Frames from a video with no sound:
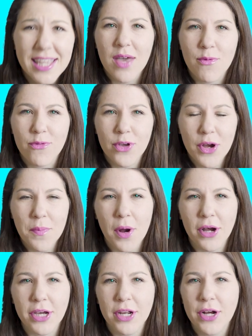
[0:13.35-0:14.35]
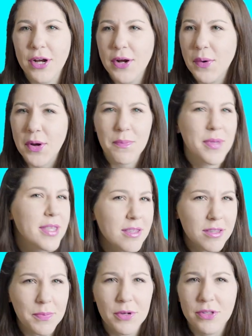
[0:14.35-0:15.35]
If you're a marketer or a
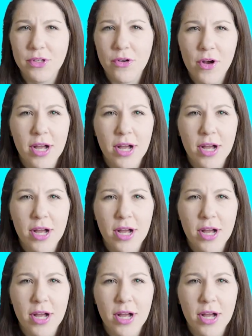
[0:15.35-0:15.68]
business person or